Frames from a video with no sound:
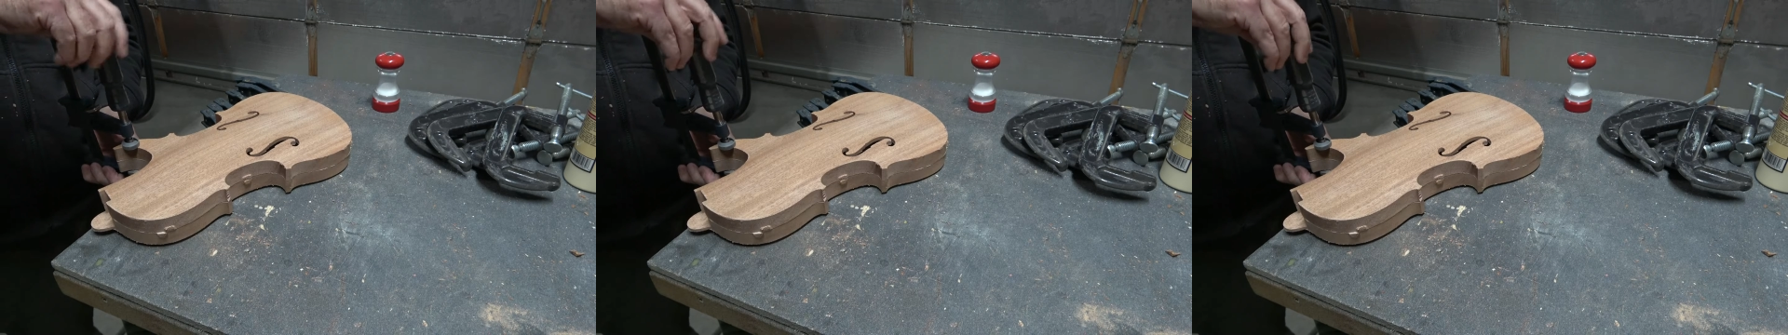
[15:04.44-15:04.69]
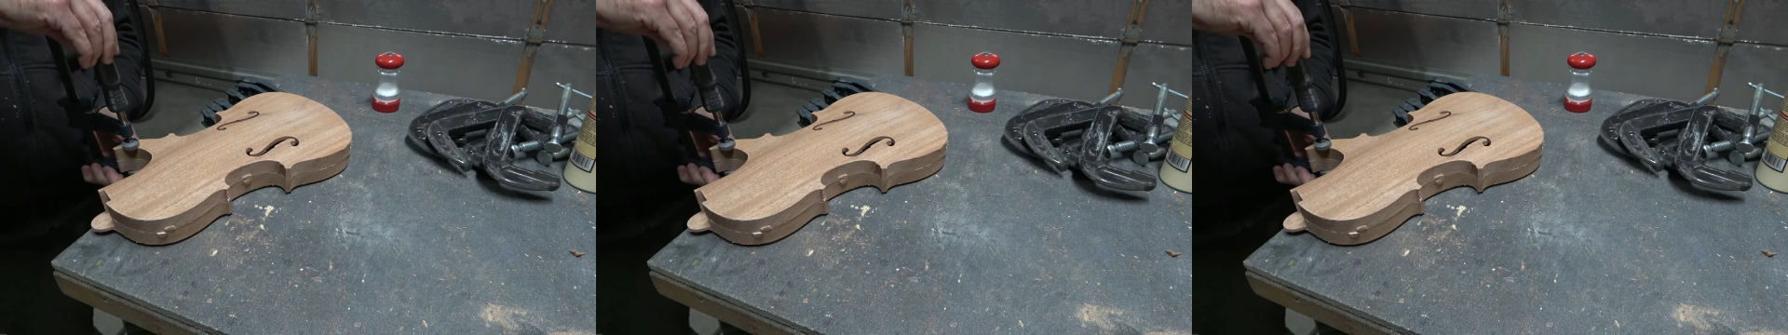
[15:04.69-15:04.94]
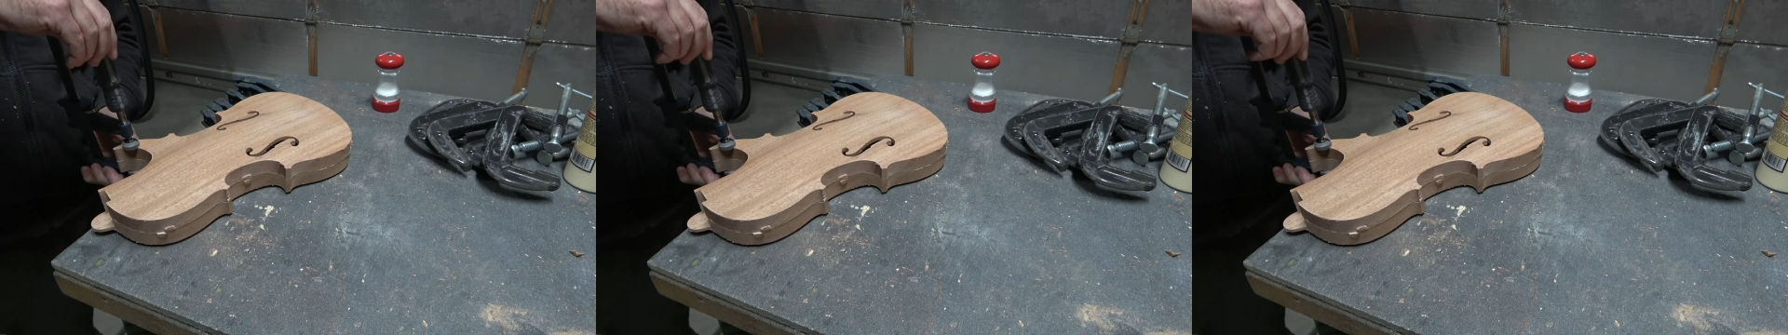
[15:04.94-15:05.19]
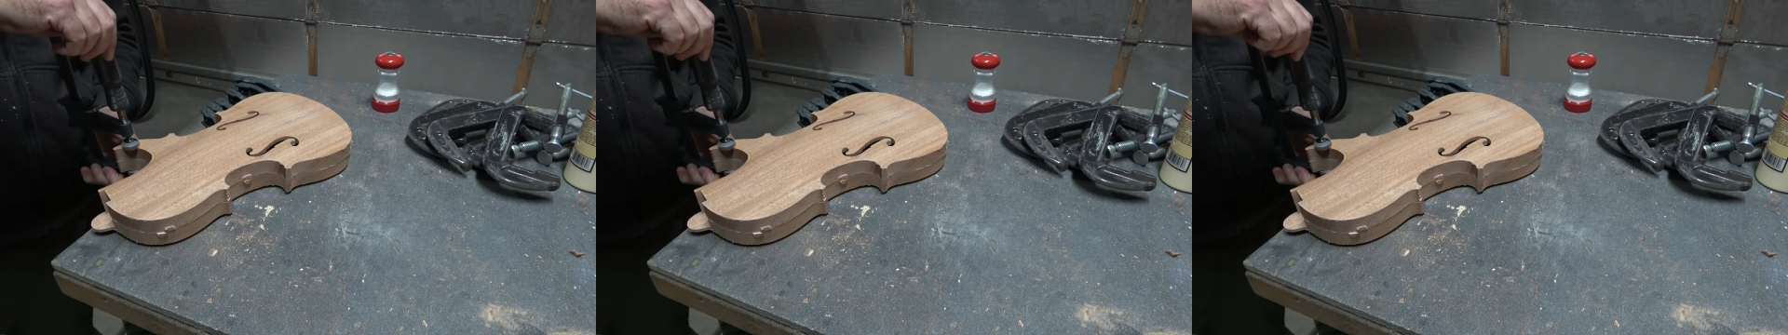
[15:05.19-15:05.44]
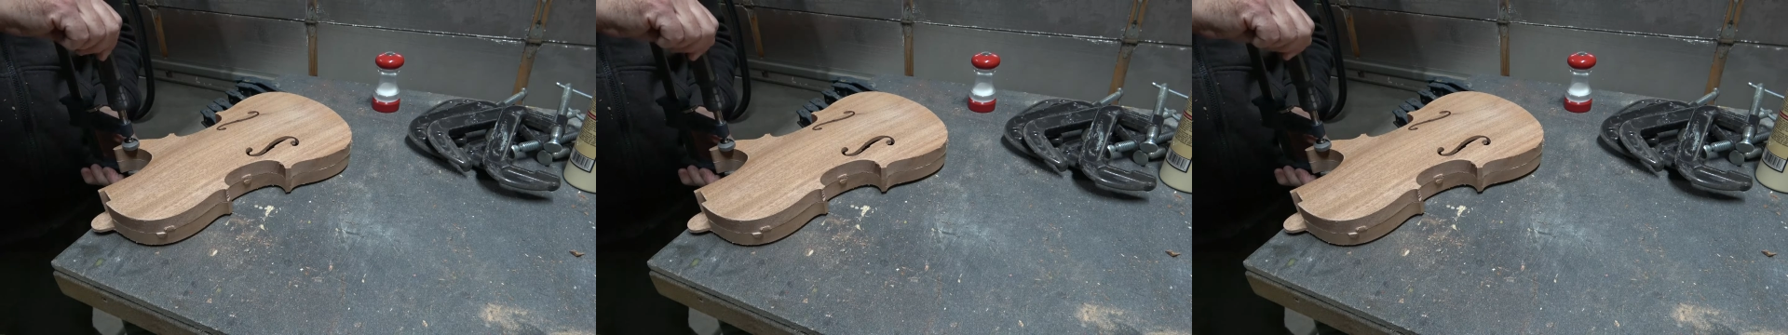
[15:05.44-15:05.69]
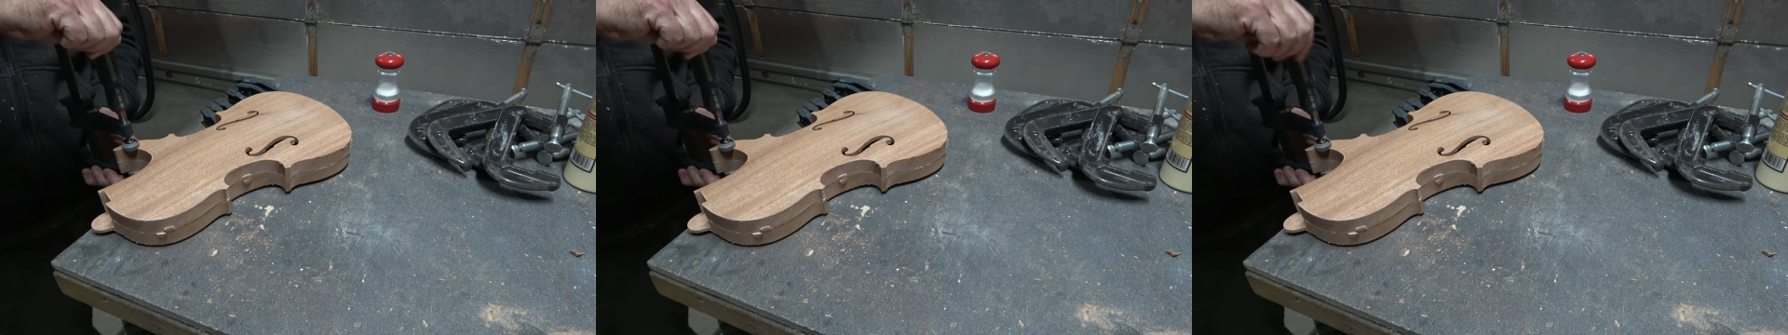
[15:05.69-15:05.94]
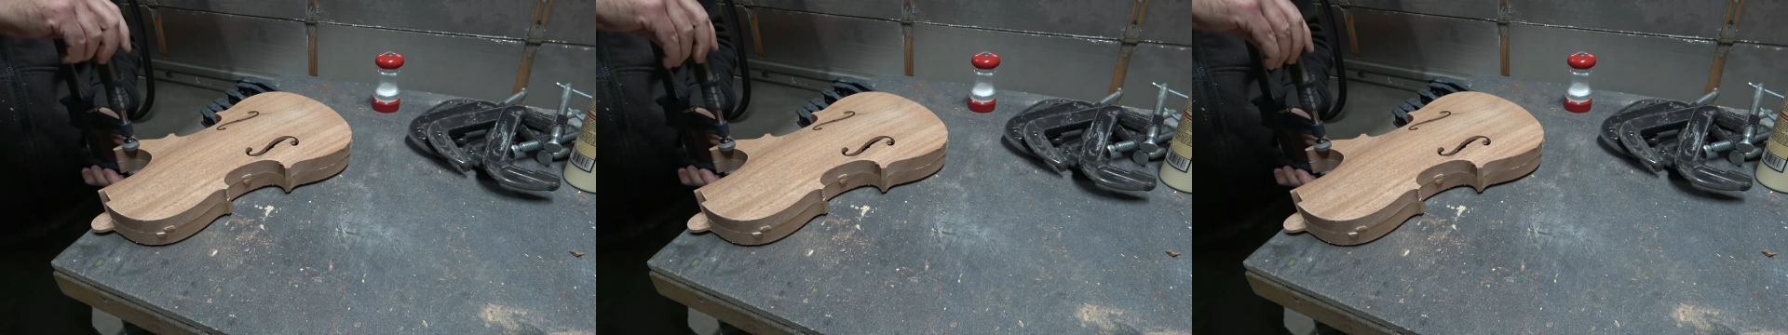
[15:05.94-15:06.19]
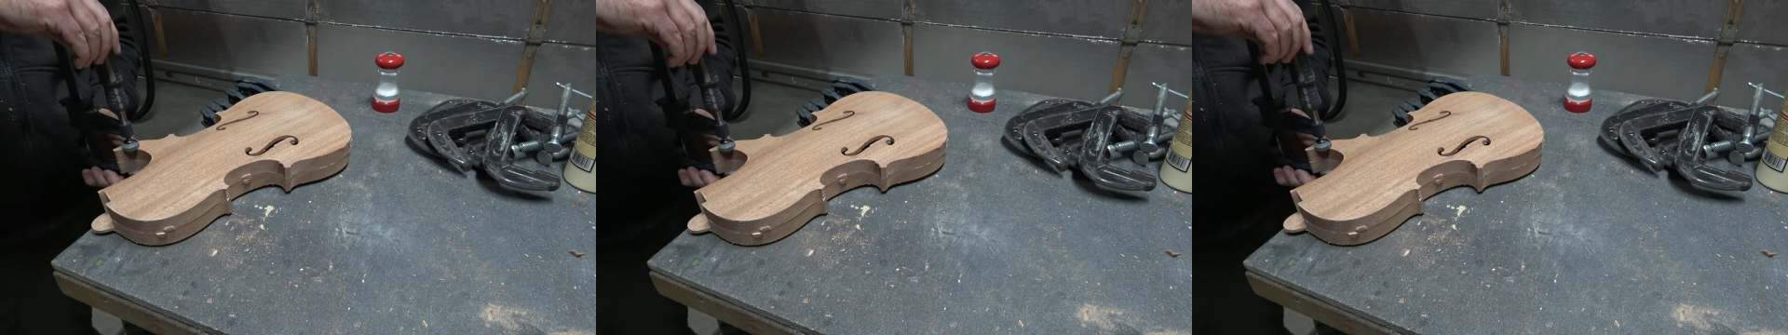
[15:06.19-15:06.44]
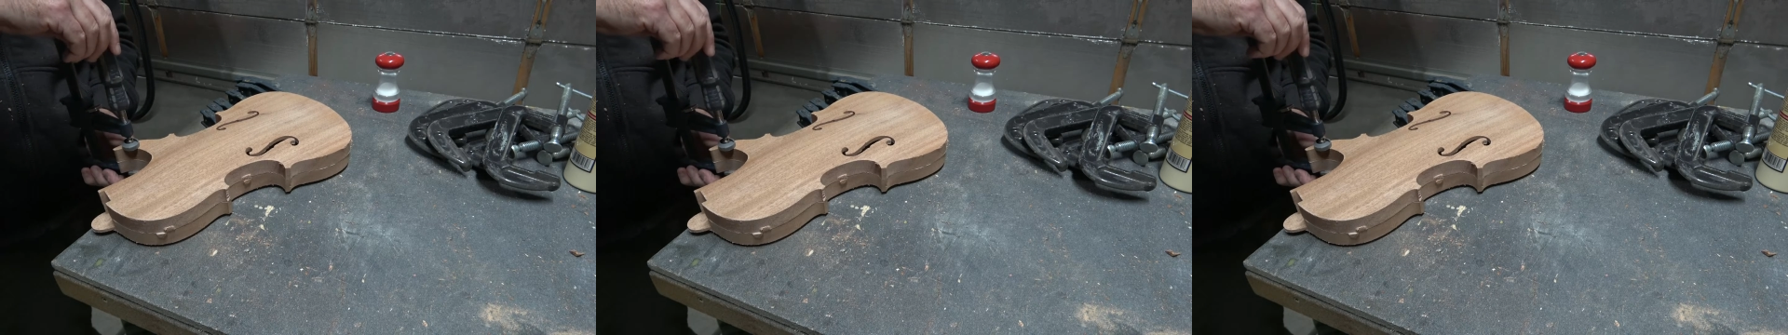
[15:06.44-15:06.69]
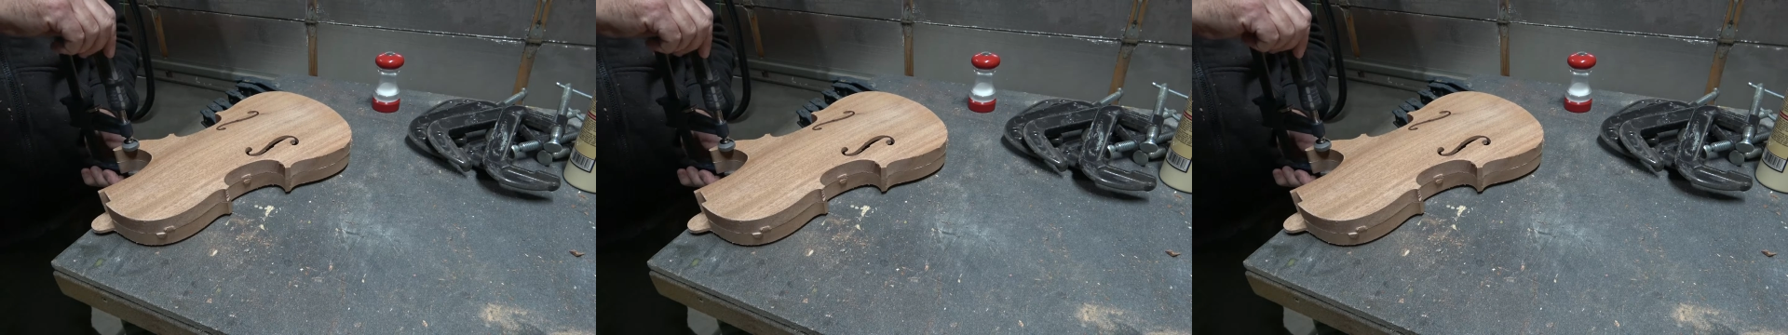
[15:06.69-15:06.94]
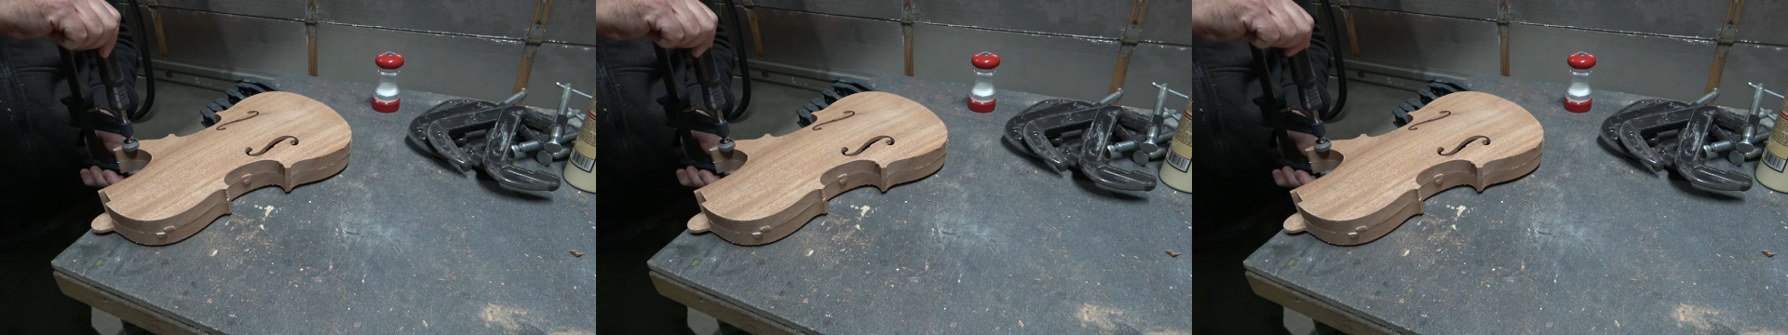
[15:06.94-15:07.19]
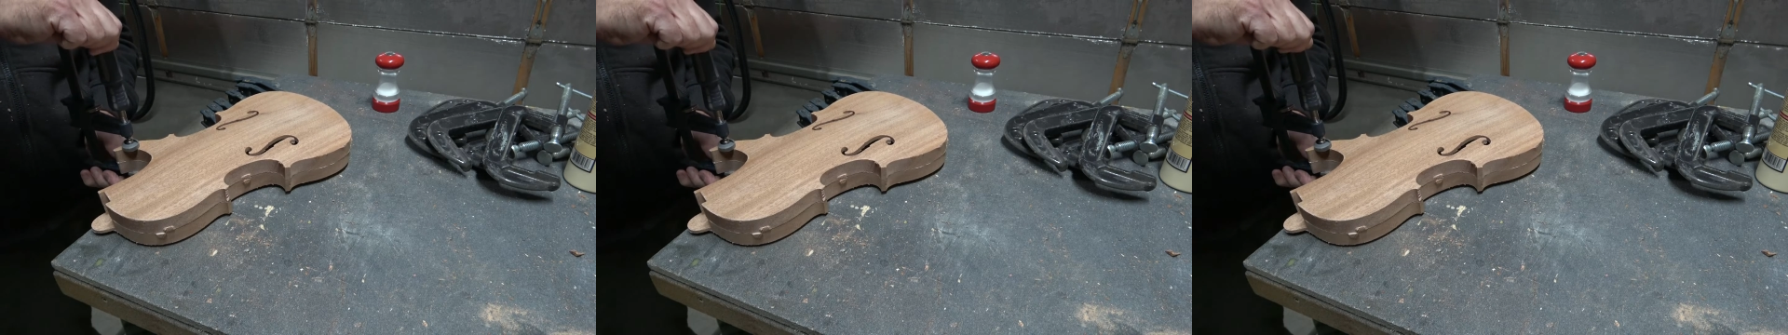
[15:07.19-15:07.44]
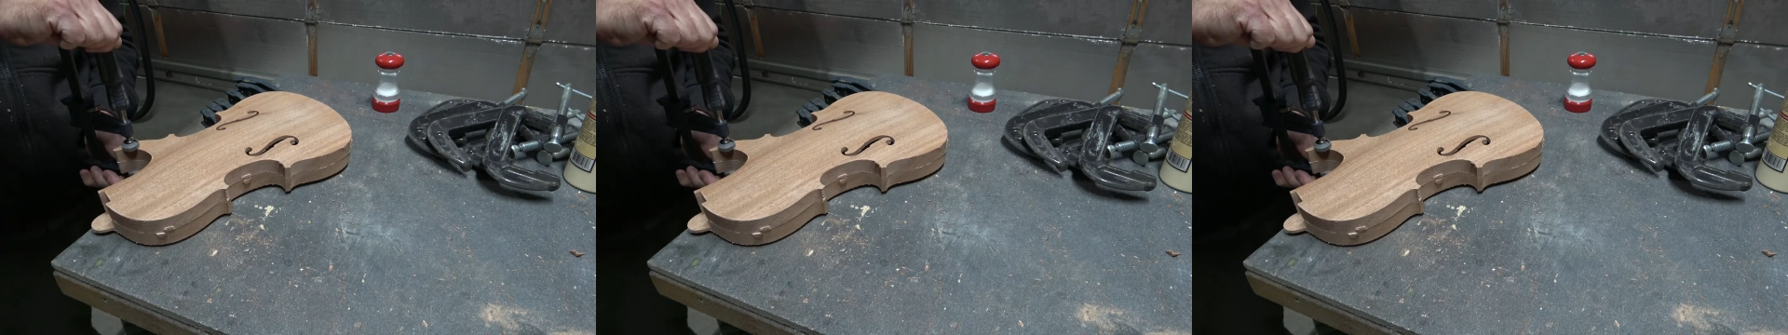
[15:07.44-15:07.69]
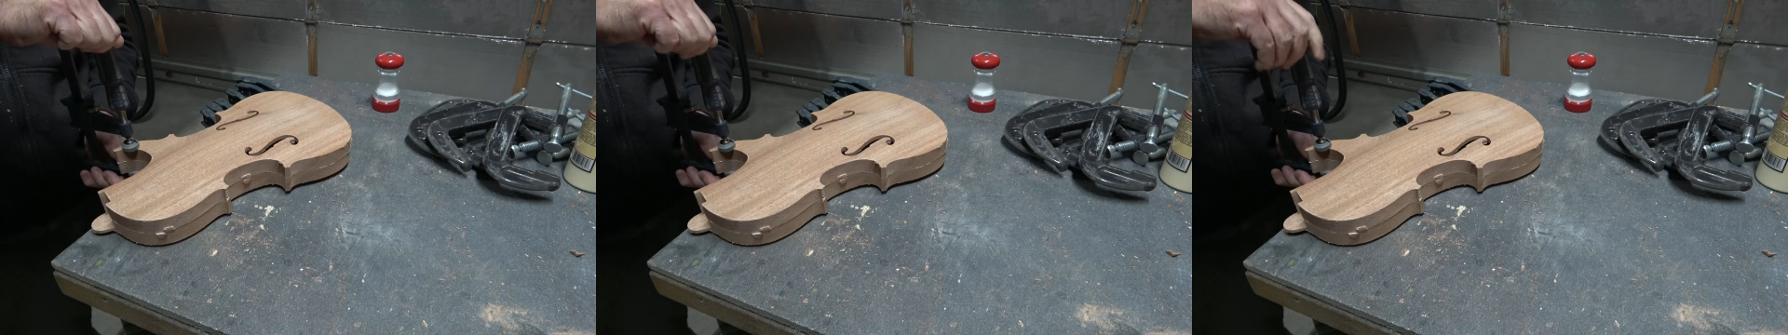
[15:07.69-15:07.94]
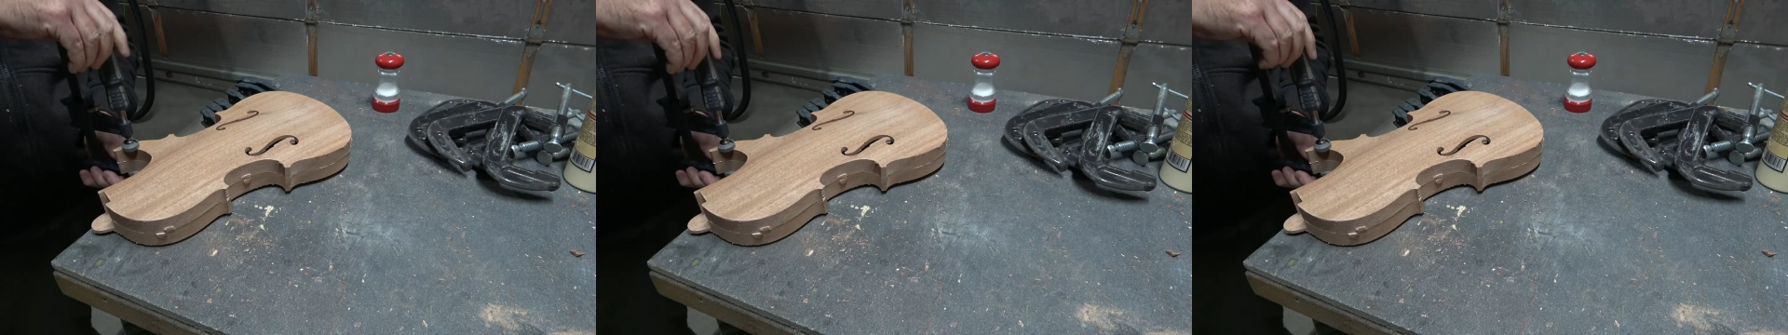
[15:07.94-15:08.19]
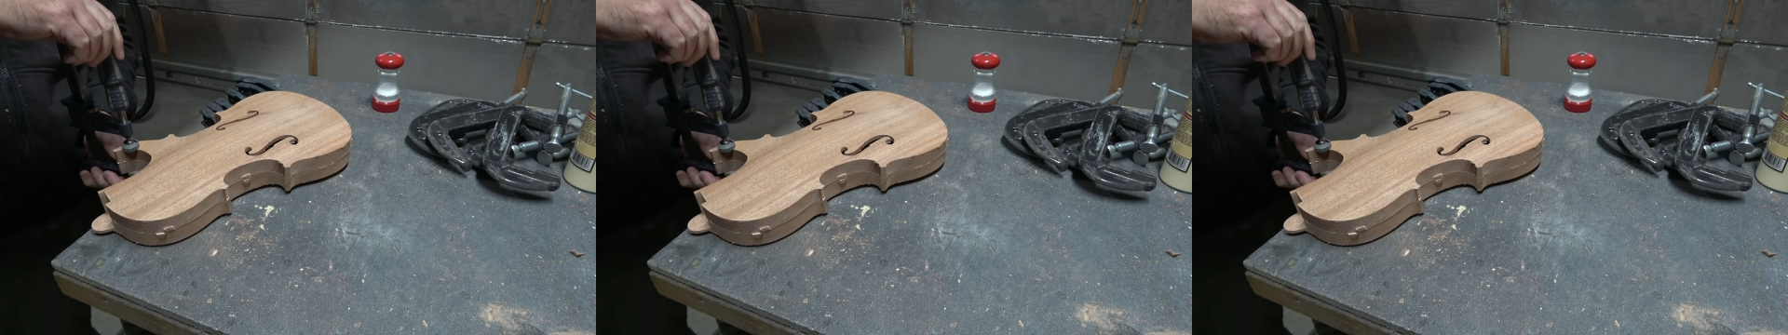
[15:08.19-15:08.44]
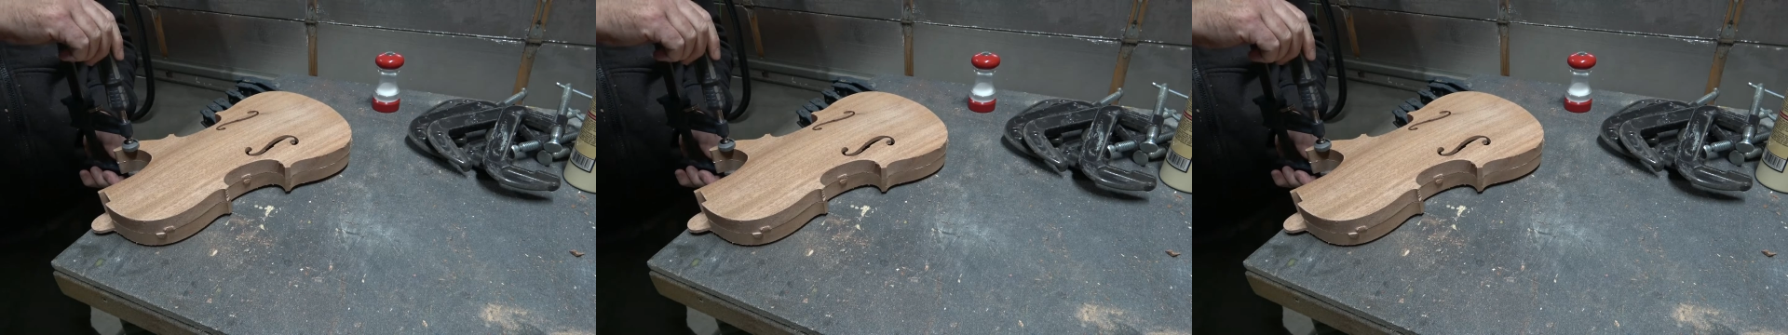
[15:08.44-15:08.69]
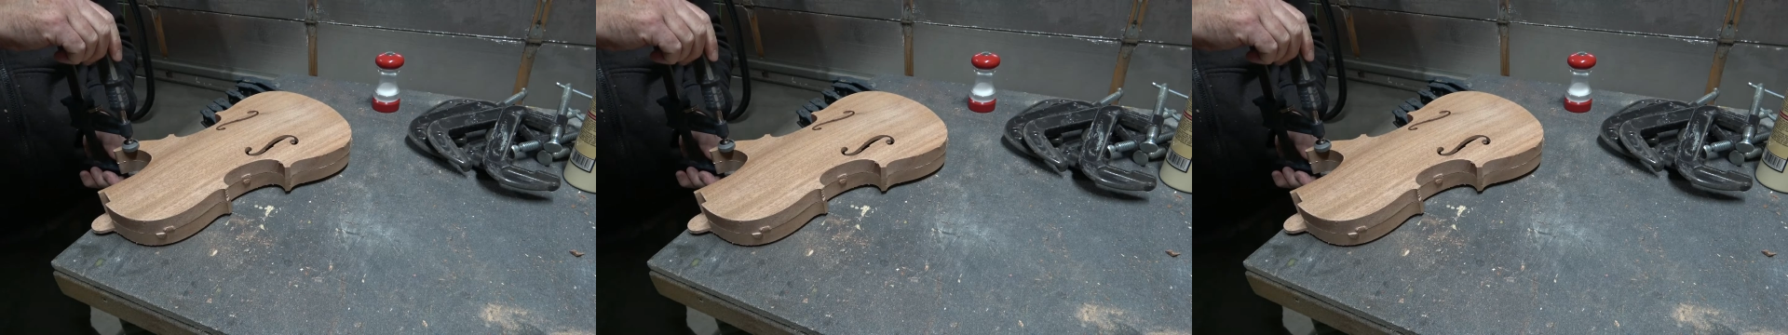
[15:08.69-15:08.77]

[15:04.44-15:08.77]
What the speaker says: No face is visible, so there are no lips to read.